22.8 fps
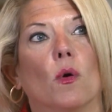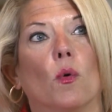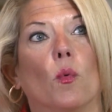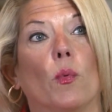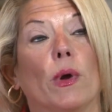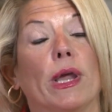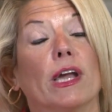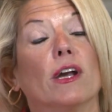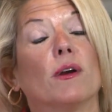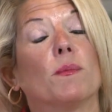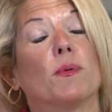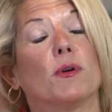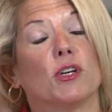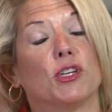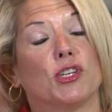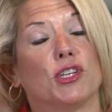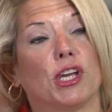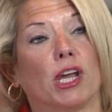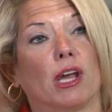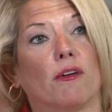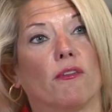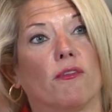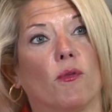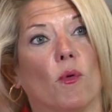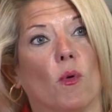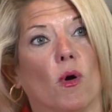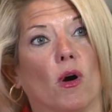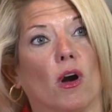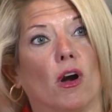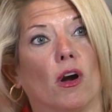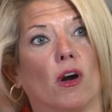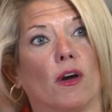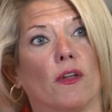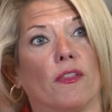We are pushing
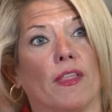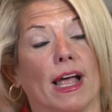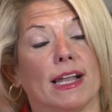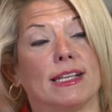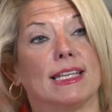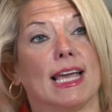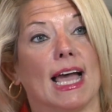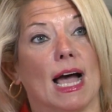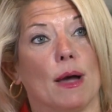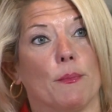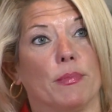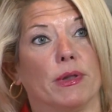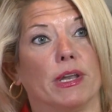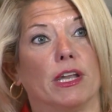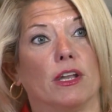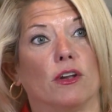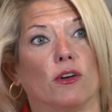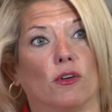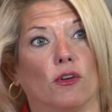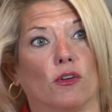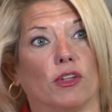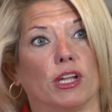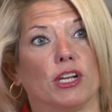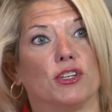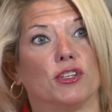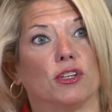for that to happen in early